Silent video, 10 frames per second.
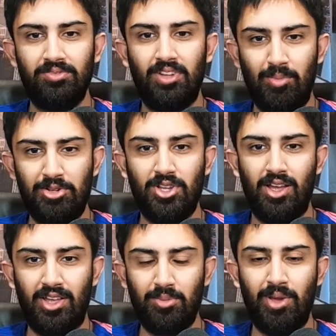At
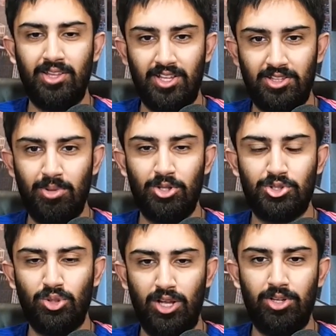the middle
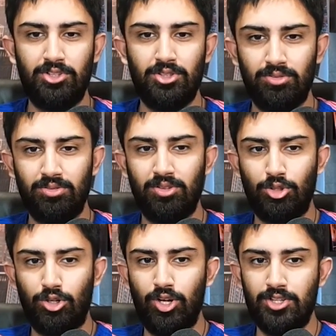school I went to,
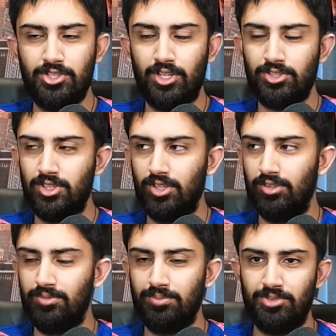grade 6
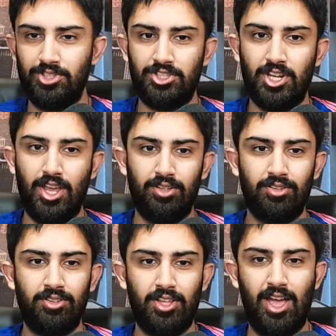to 8,
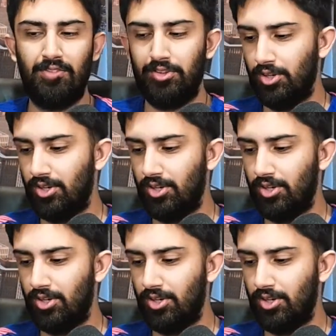they have that there